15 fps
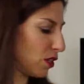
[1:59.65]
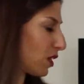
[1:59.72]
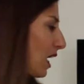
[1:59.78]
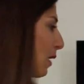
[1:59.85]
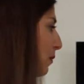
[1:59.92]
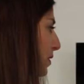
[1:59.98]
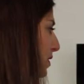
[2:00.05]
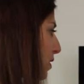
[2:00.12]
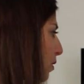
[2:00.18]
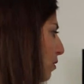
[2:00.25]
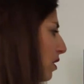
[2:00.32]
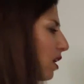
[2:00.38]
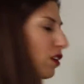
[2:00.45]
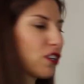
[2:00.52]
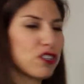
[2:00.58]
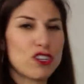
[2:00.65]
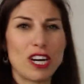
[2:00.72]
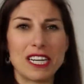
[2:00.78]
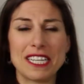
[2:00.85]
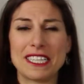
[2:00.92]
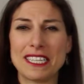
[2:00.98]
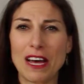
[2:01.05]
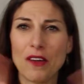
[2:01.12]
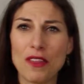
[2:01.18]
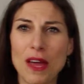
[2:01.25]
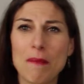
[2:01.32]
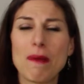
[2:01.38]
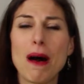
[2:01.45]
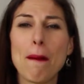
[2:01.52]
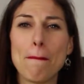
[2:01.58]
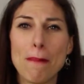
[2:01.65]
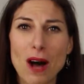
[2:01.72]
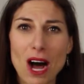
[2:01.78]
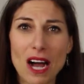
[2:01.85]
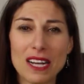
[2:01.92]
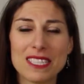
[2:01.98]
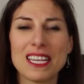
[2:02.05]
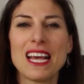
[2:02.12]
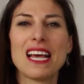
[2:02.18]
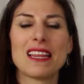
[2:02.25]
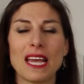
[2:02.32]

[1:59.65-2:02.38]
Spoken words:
Look, I was no longer trying to sell them a box.